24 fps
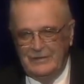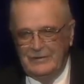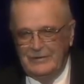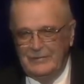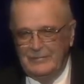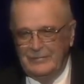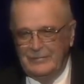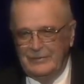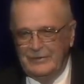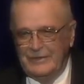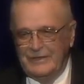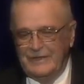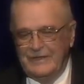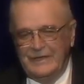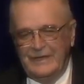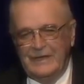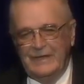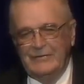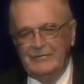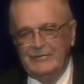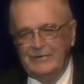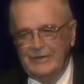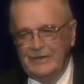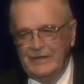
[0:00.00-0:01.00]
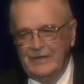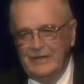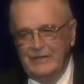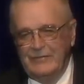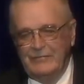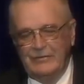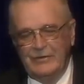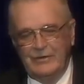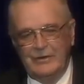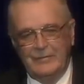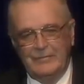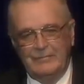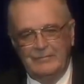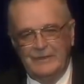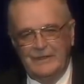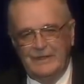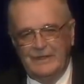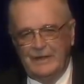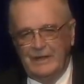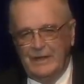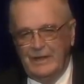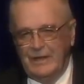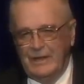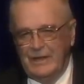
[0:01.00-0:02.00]
But they never gave up. They
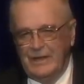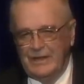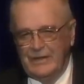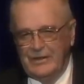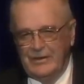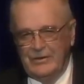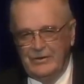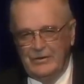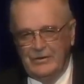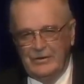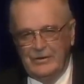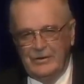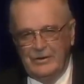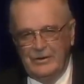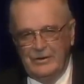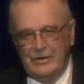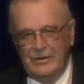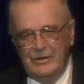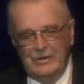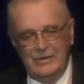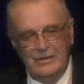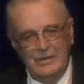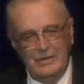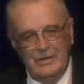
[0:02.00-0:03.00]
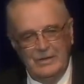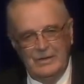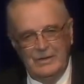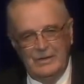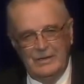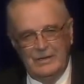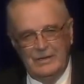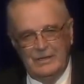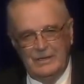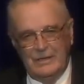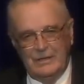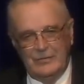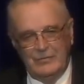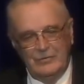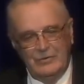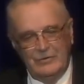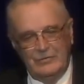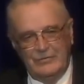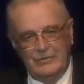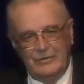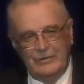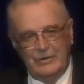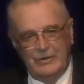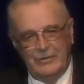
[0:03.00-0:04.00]
had a lot of heart. And we
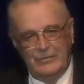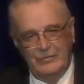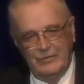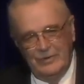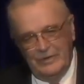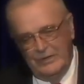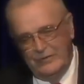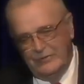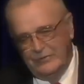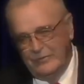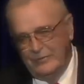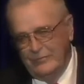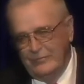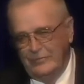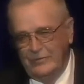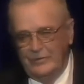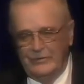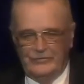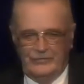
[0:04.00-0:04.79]
went on a region with